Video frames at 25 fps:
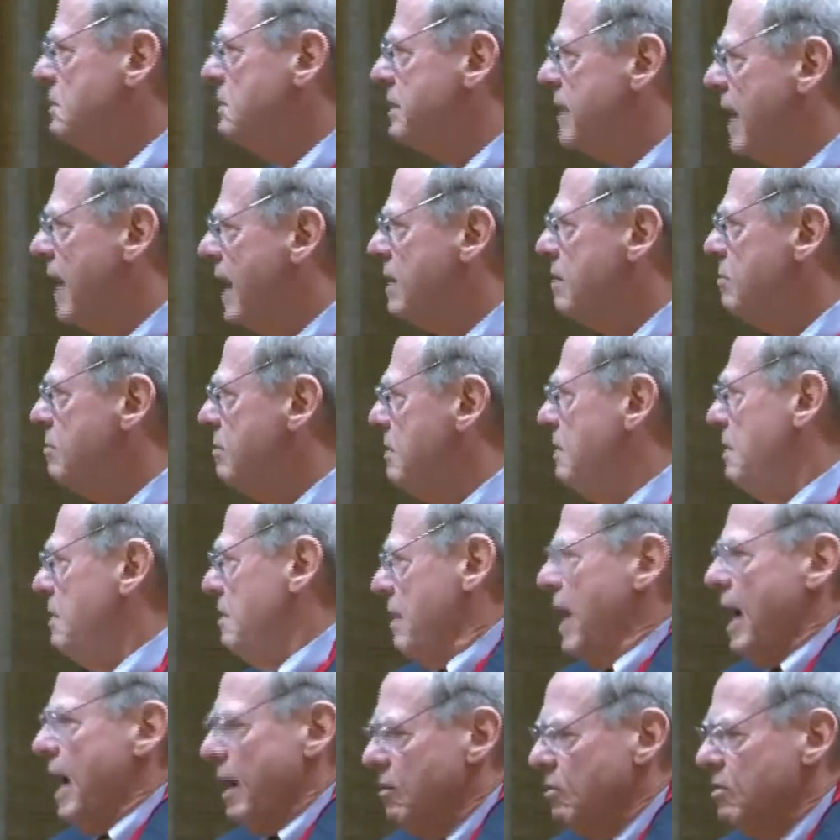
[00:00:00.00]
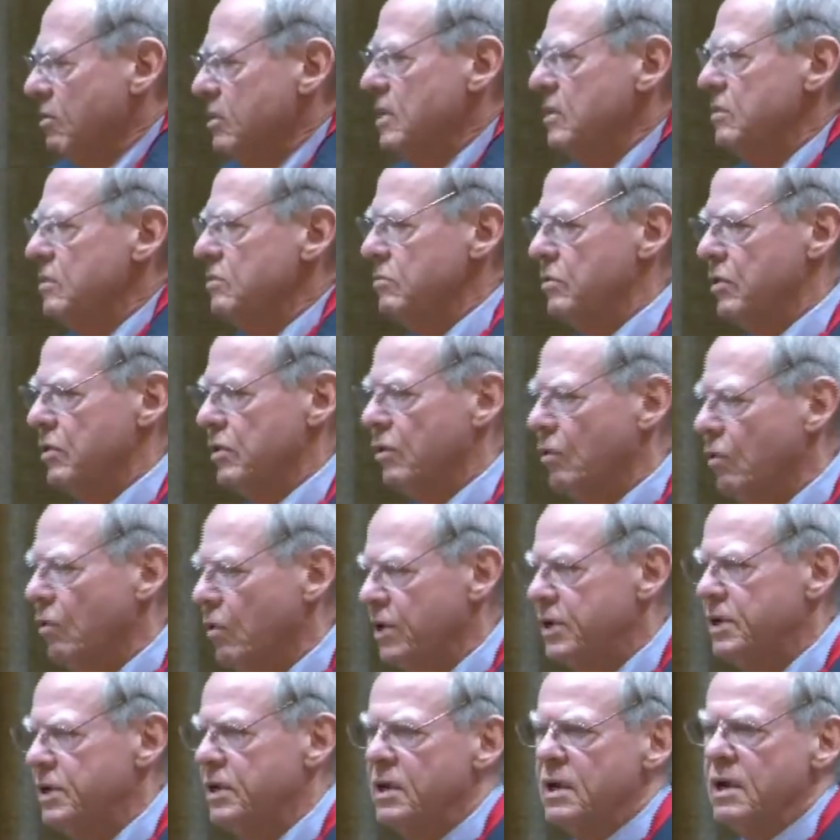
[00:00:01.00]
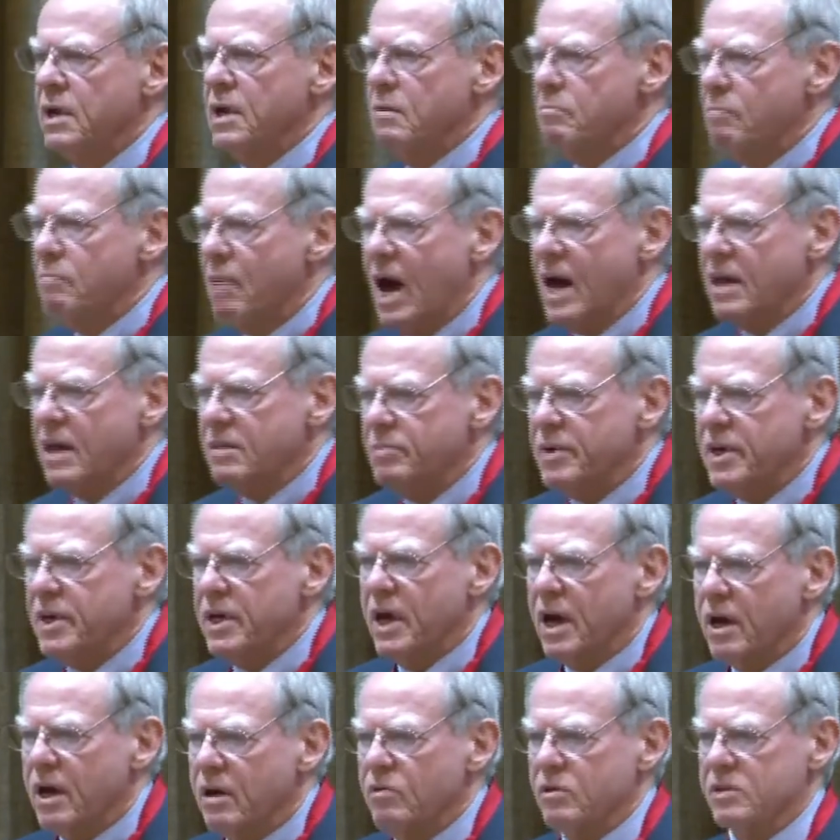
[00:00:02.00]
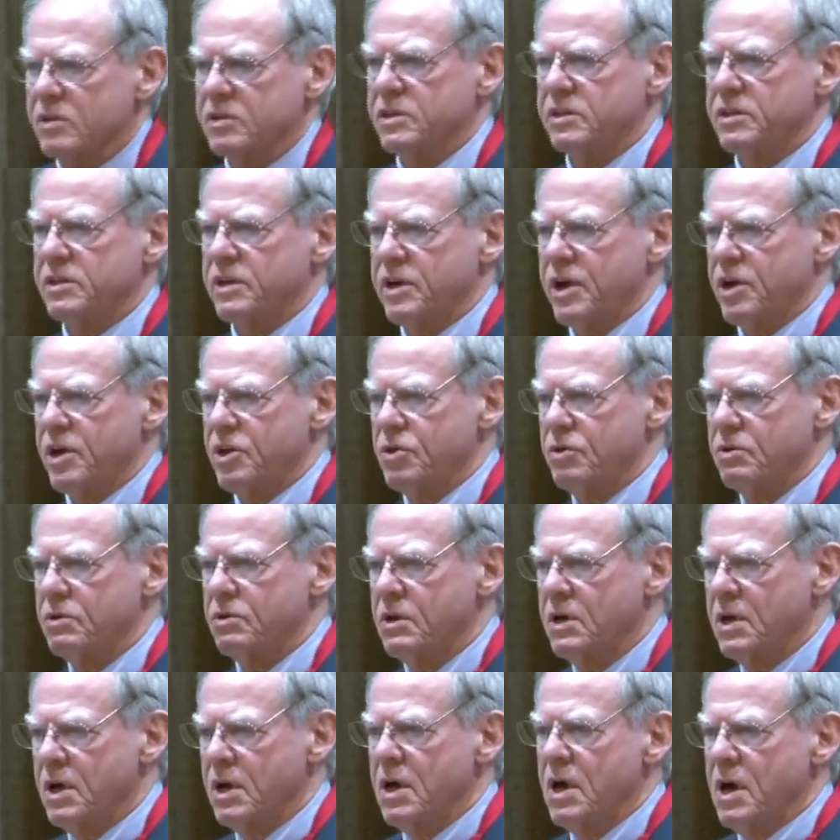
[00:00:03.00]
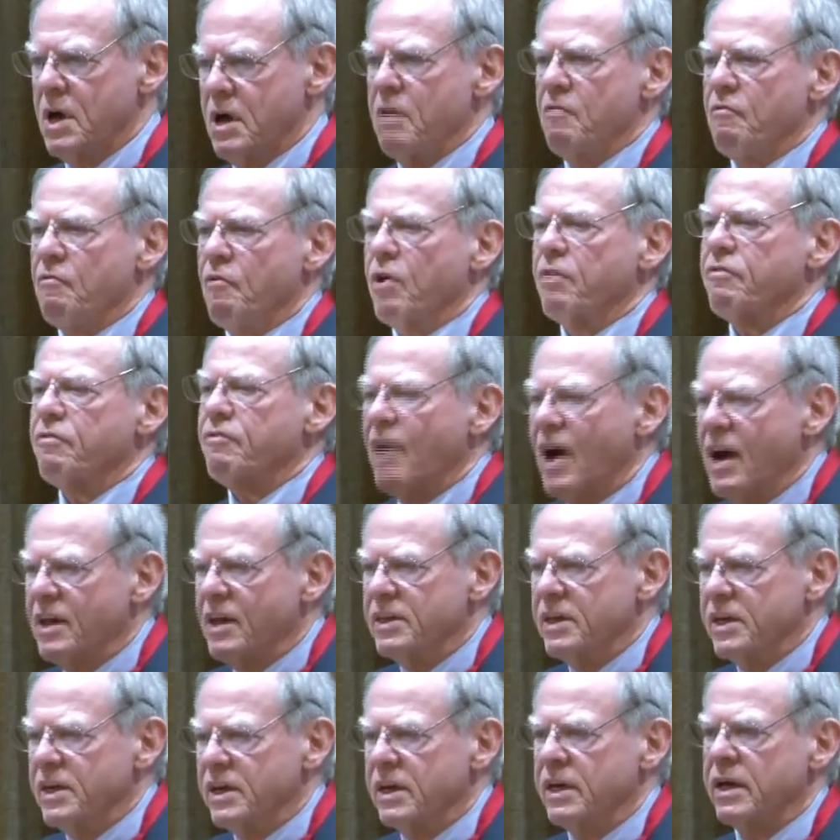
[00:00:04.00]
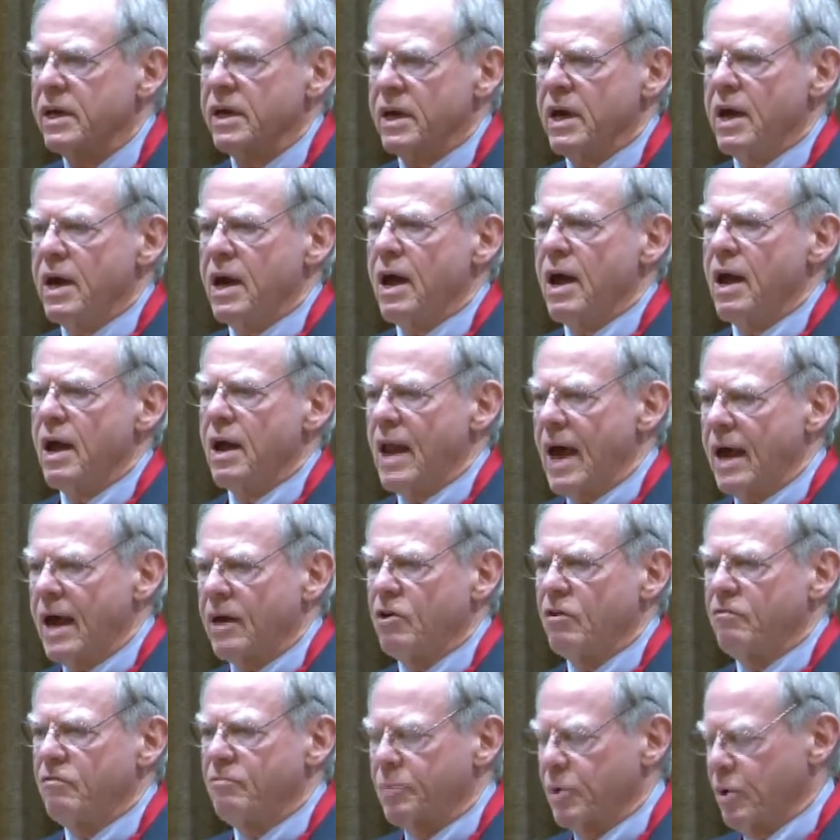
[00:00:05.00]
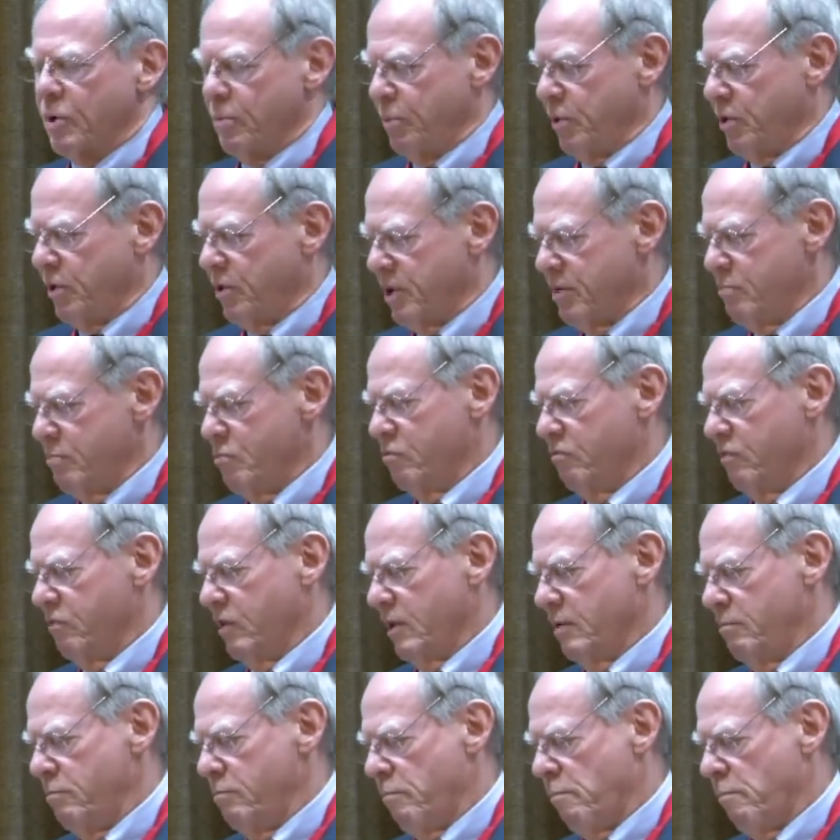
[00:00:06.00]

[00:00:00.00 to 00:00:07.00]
That, according to the court, might be a consideration for finding a lack of proper removal.